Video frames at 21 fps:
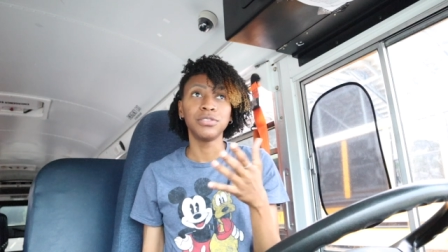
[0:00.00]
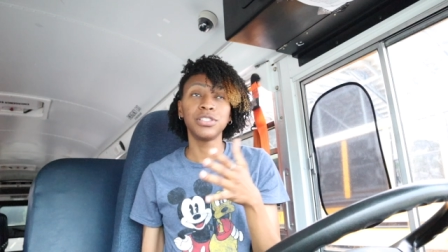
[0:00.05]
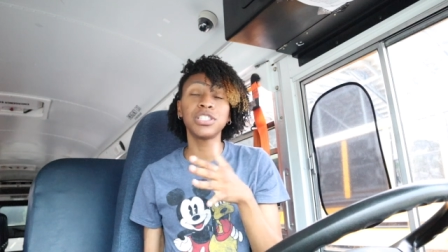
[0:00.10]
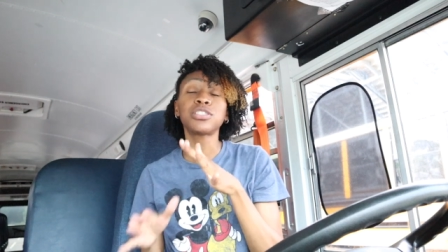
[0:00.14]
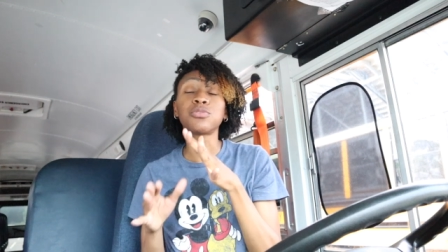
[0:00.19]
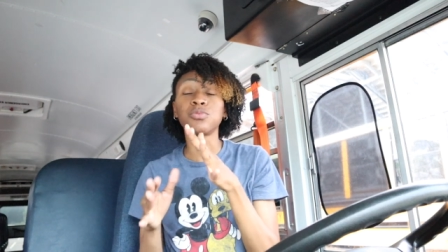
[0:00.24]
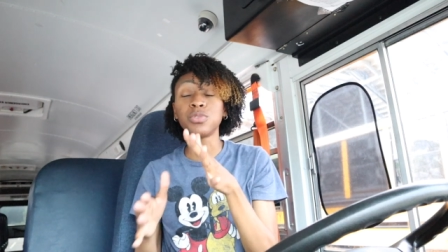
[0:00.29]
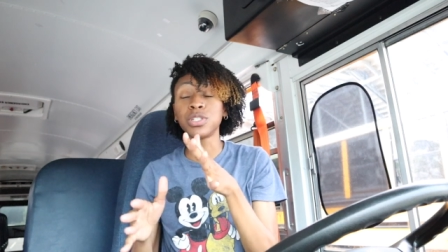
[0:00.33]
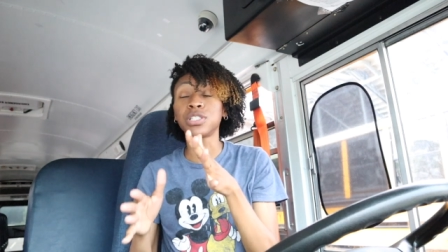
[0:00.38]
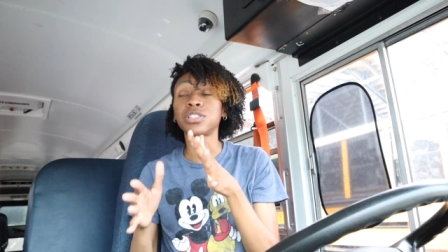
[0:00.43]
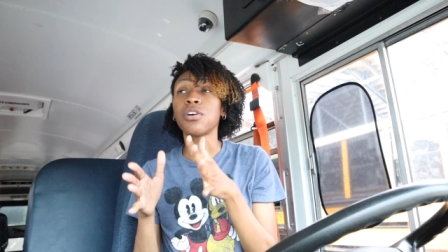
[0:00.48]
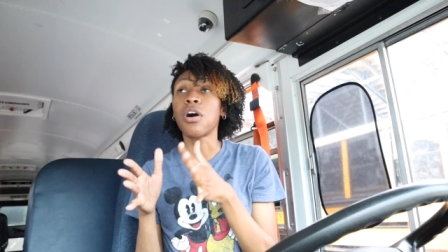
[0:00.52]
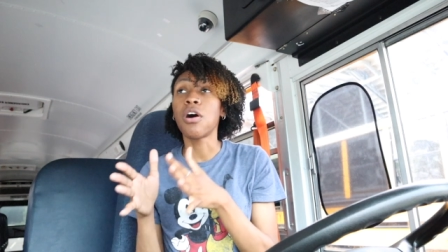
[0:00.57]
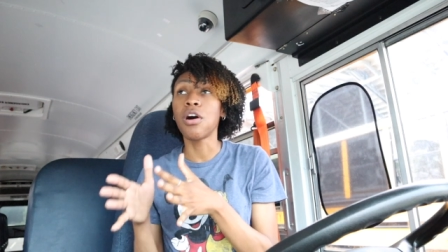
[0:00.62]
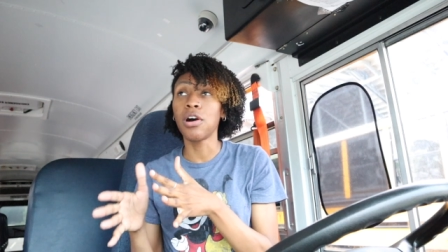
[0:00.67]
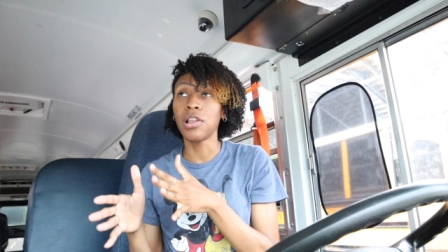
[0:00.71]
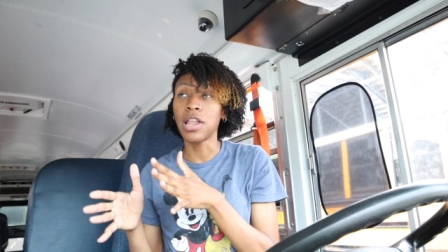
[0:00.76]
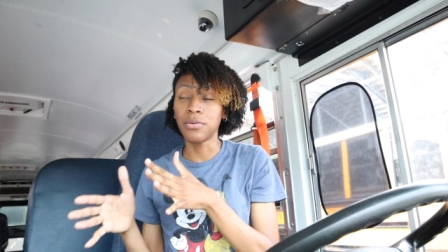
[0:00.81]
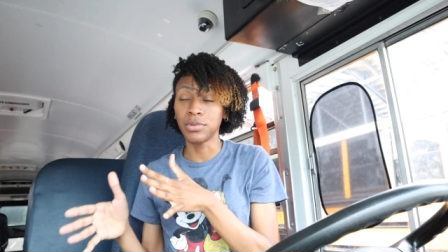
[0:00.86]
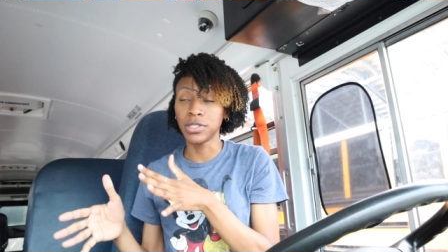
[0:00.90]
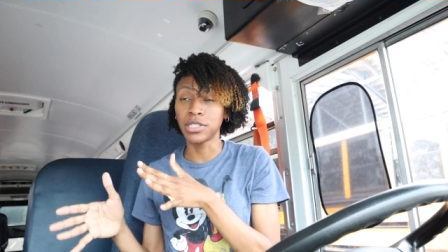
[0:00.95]
This was
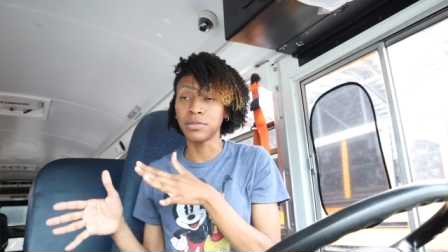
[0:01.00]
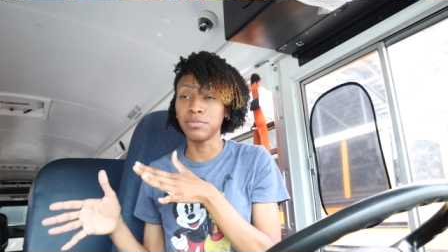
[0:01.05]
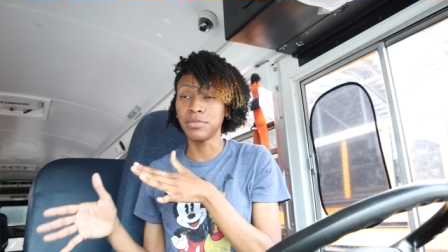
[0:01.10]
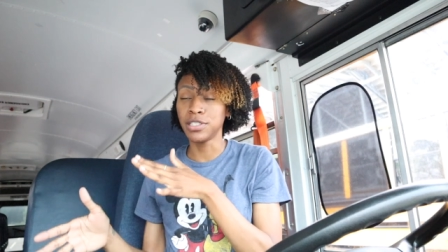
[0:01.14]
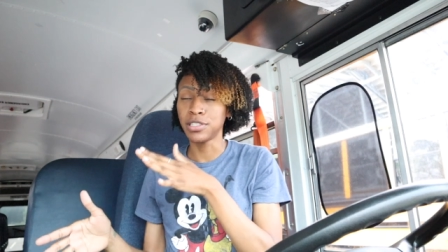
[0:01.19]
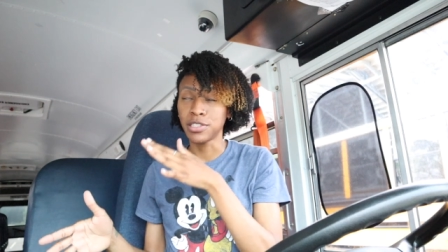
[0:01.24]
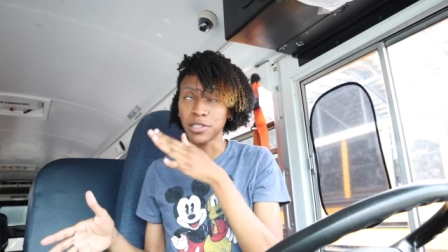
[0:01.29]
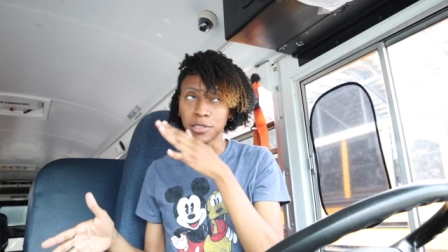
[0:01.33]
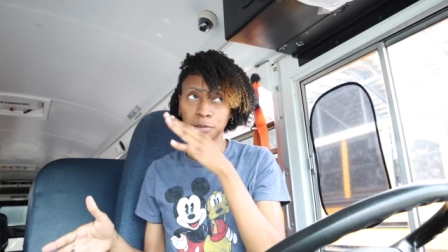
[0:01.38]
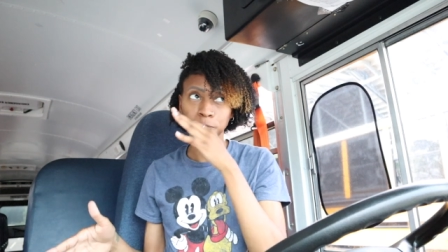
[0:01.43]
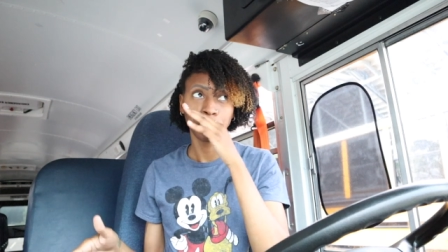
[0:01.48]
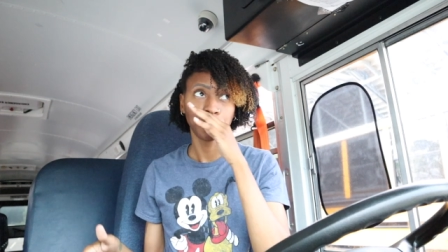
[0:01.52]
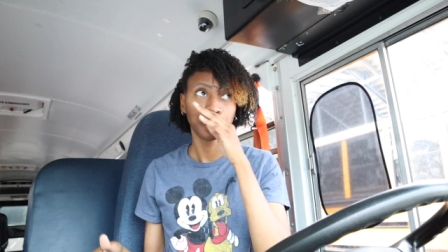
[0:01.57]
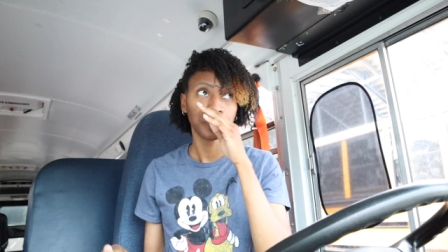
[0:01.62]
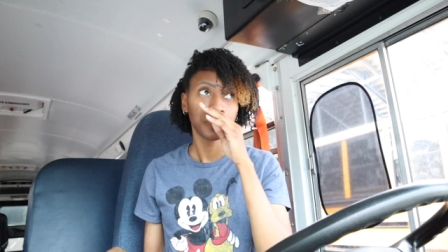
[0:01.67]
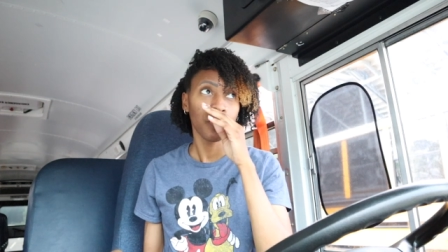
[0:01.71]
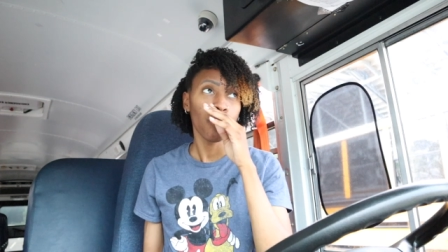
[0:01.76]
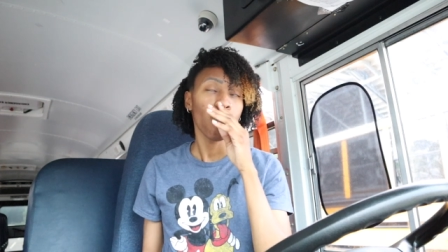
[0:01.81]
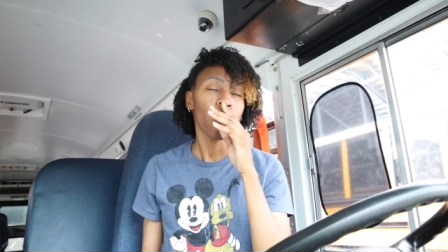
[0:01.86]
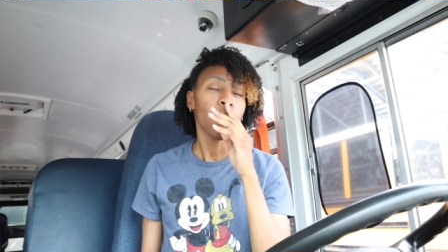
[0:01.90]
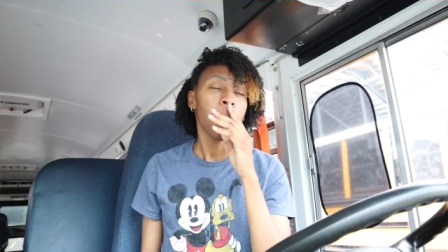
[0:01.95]
all I was missing
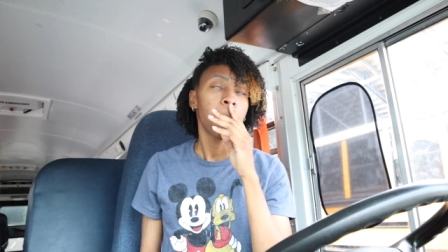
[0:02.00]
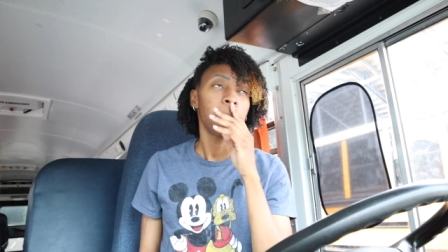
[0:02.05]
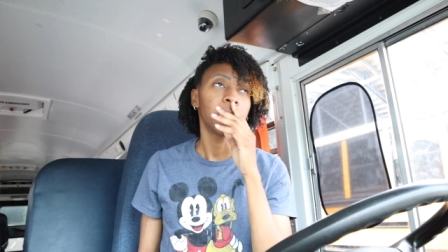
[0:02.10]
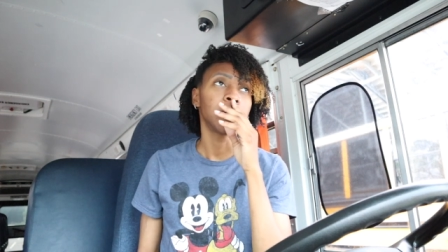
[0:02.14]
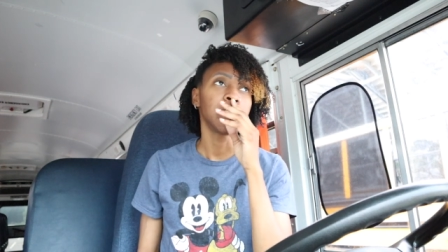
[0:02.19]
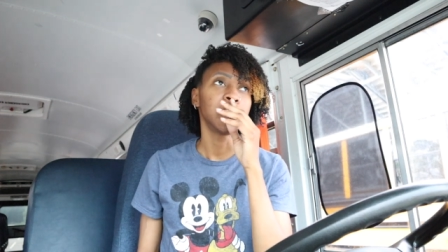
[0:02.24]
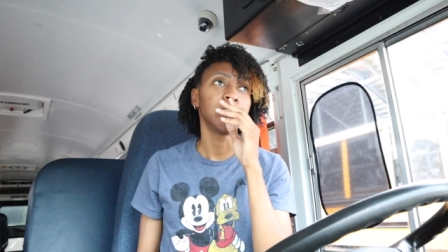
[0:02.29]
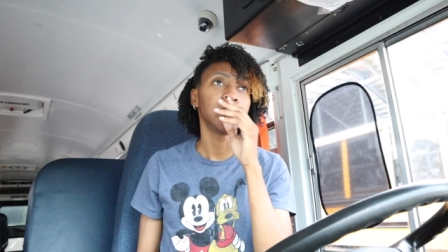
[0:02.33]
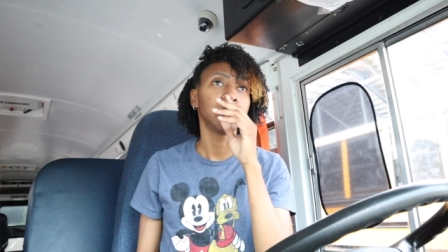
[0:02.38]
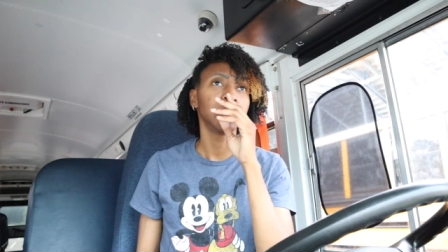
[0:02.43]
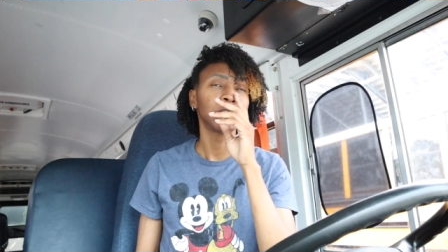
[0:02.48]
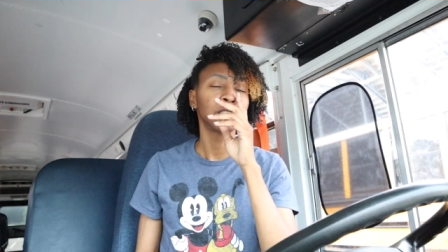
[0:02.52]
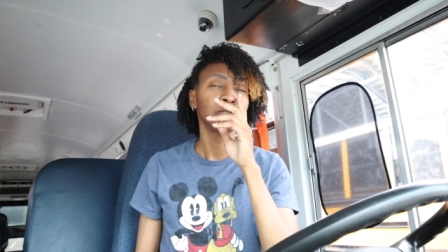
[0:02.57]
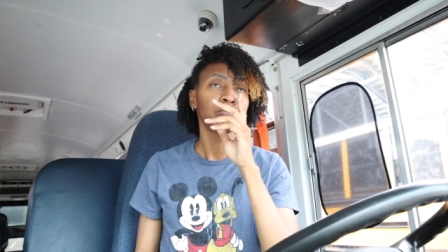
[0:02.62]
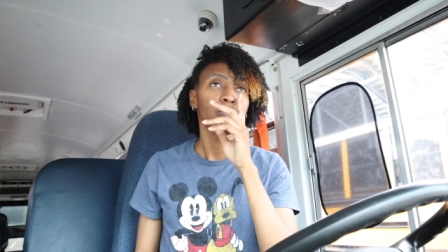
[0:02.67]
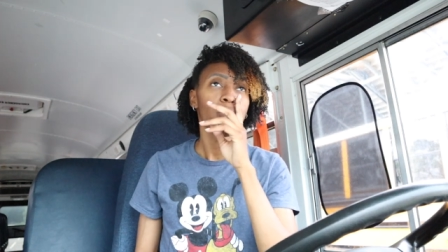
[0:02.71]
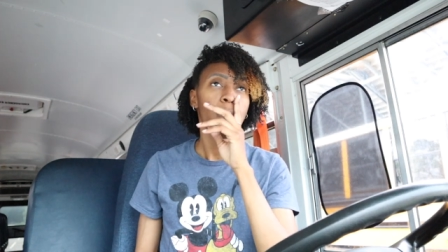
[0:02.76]
because